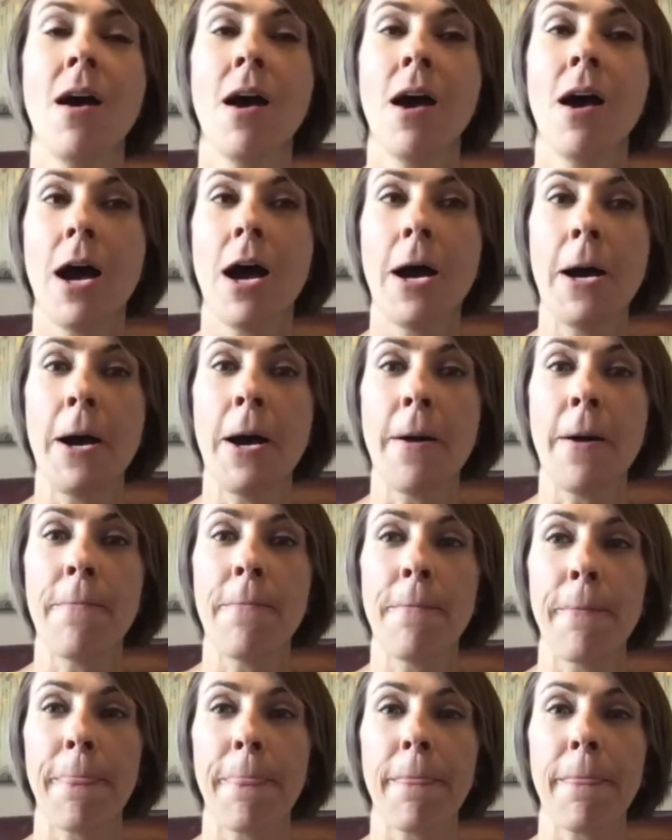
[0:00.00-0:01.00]

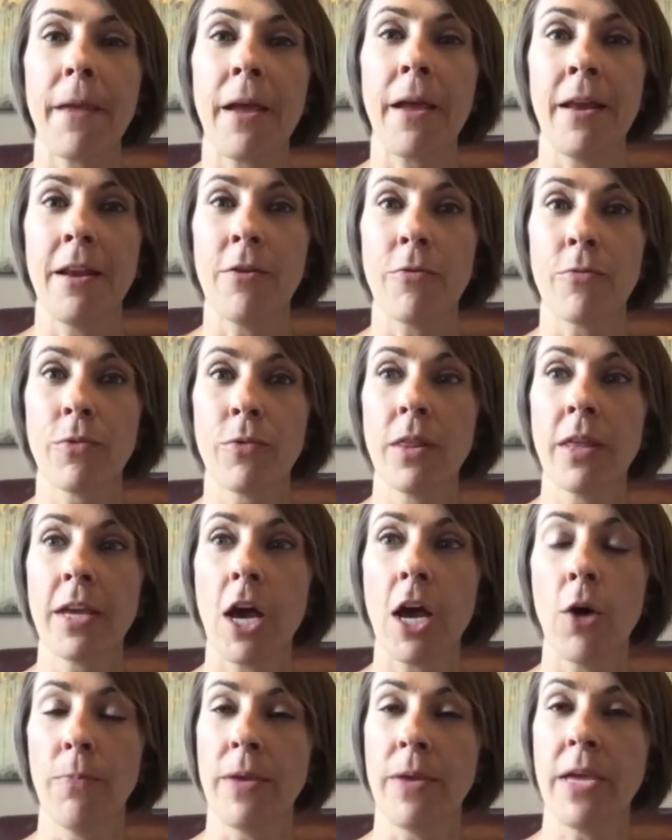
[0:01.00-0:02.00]
And it really
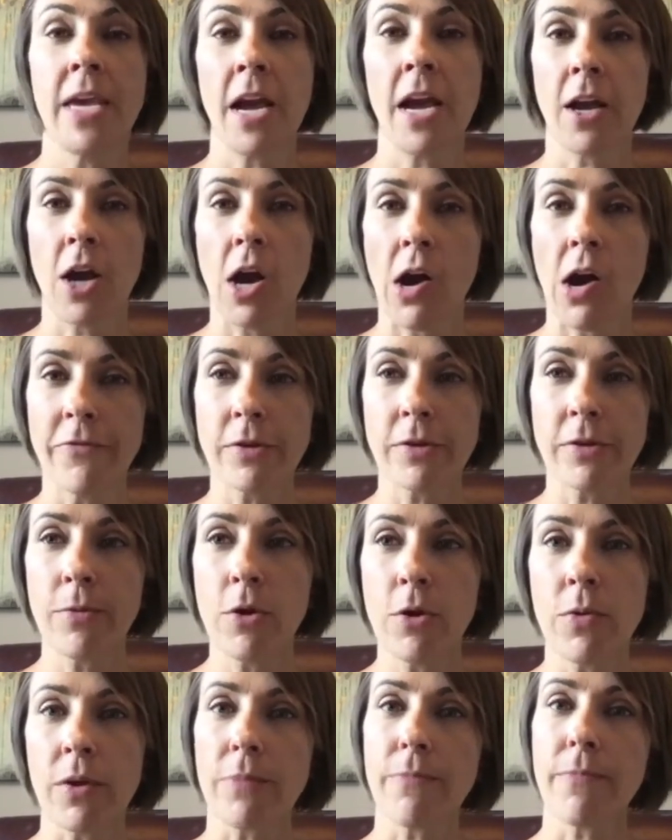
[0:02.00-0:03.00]
helped me get
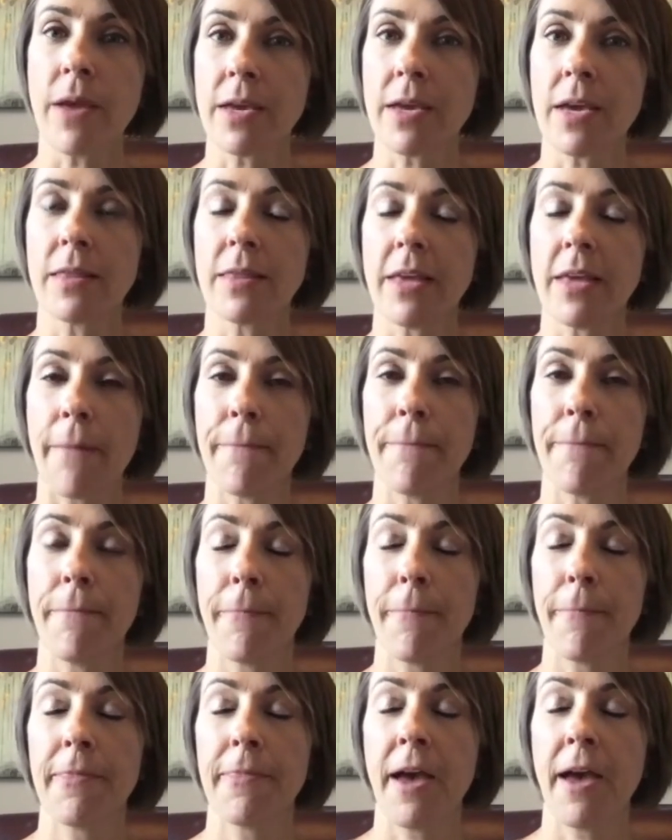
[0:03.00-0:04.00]
comfortable with making
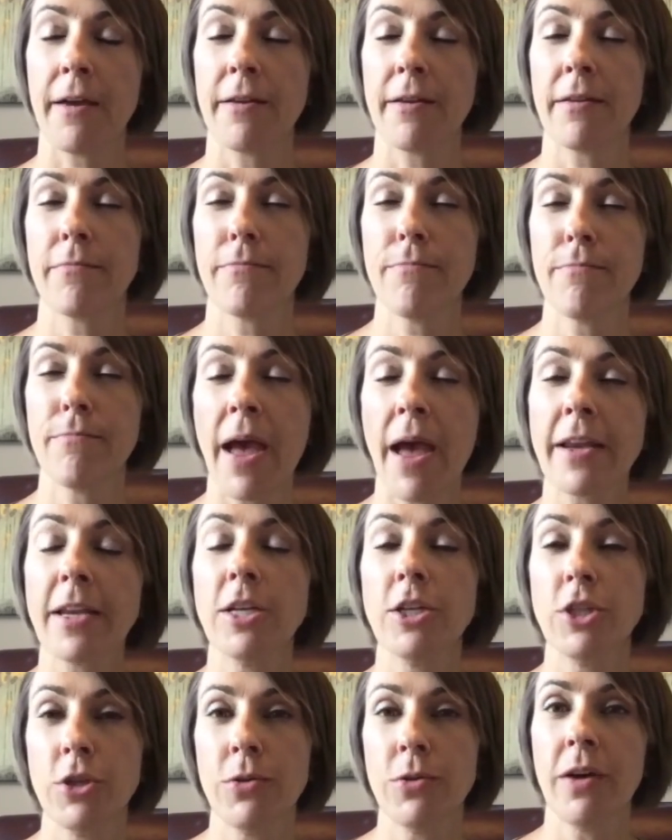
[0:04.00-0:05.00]
that
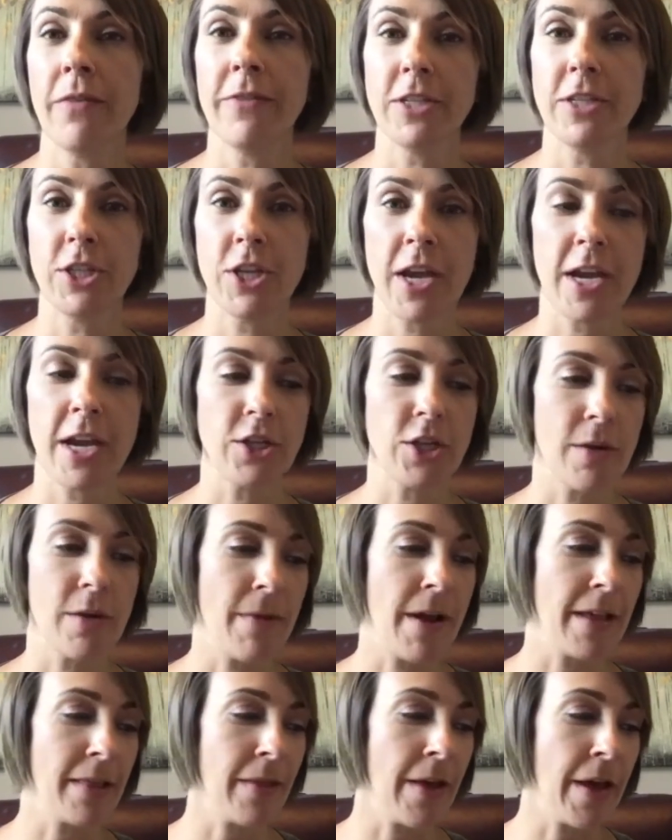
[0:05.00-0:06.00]
magnitude of a change in
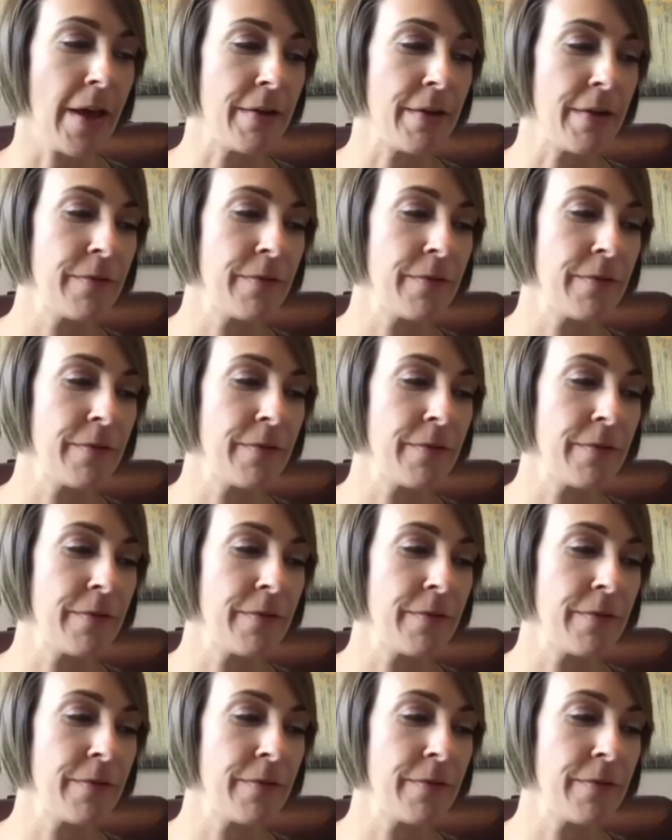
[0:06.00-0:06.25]
my life.